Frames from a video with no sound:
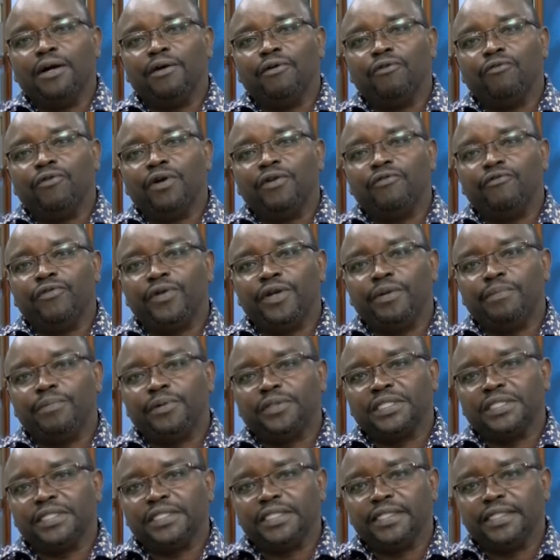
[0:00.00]
One very
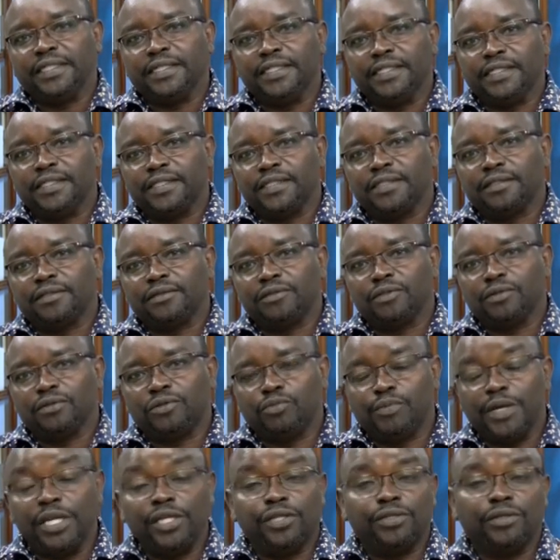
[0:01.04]
important thing is to
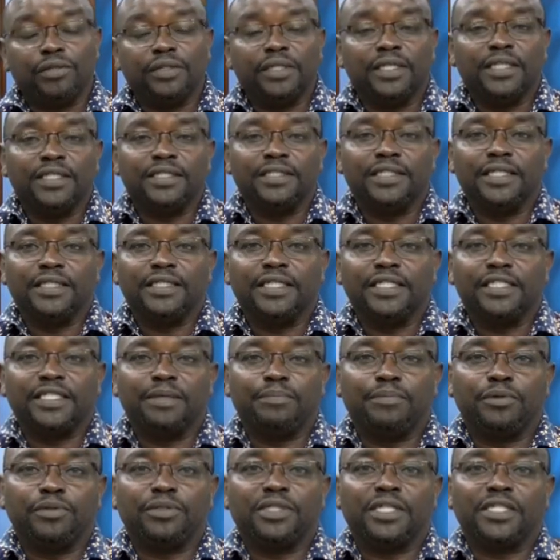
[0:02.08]
mention is that the
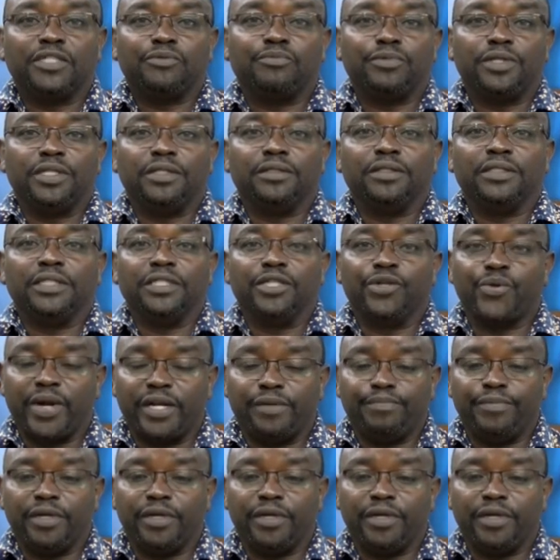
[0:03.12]
support has been great,